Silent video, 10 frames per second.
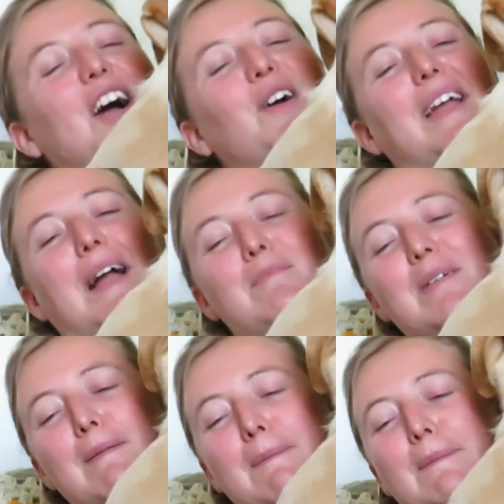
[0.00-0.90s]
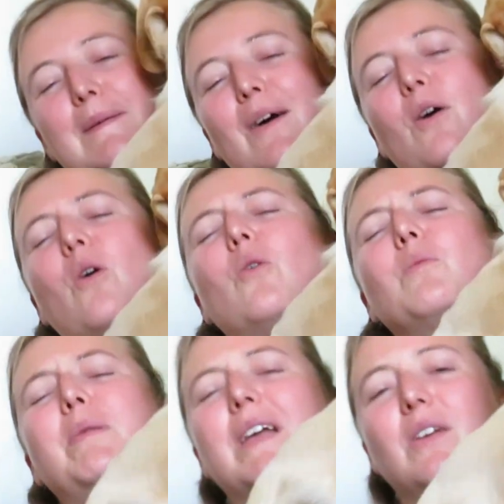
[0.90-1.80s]
Okay, come.
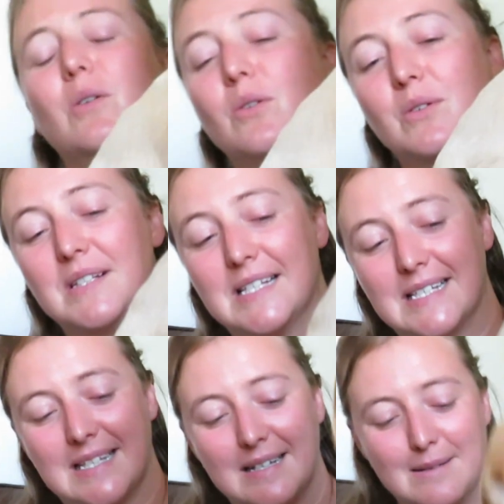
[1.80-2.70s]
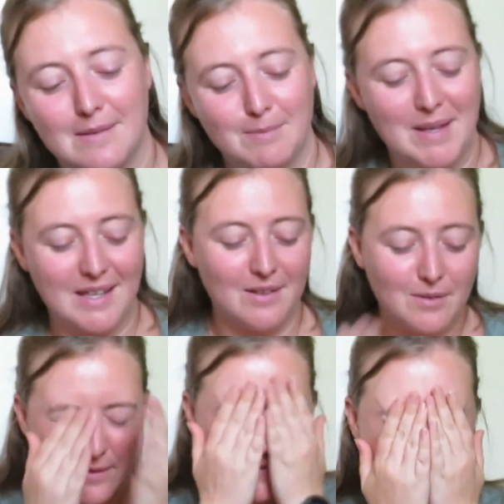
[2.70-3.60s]
Oh, big yawns. Big
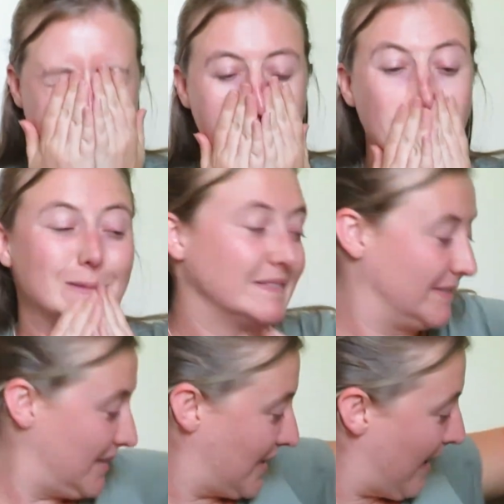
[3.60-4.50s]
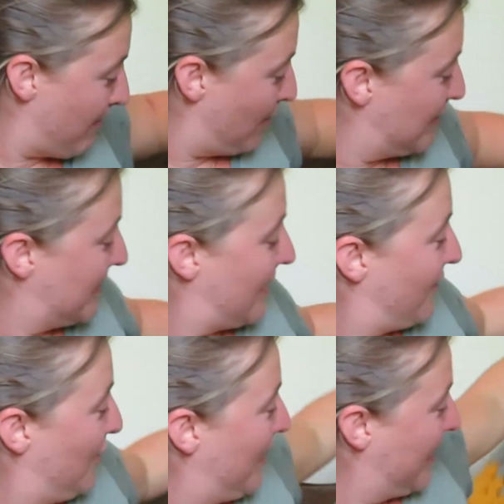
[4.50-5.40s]
yawns. Okay, Mom's busy
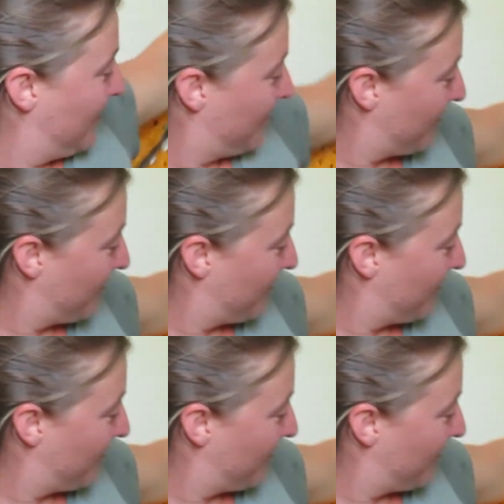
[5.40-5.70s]
filming.